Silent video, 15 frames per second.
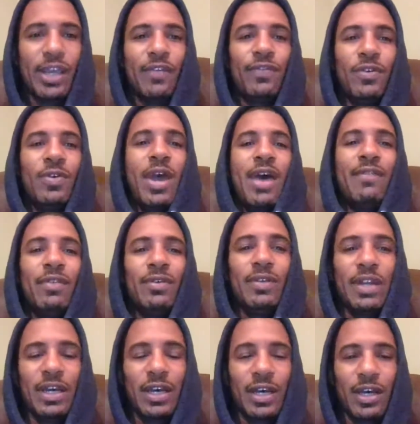If you haven't
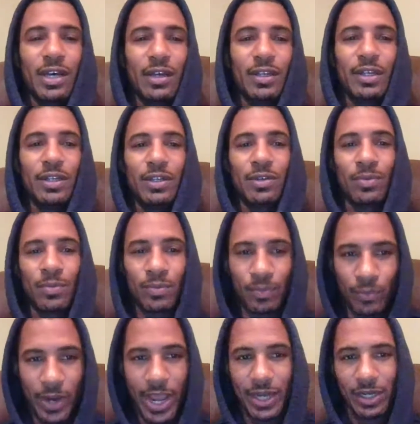
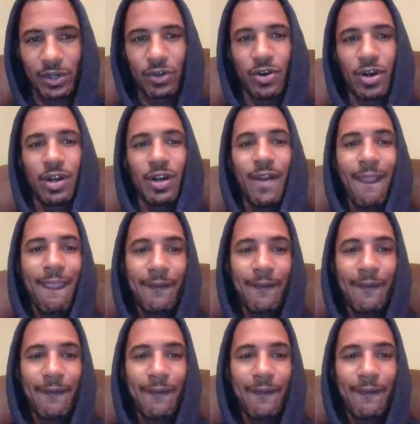read it or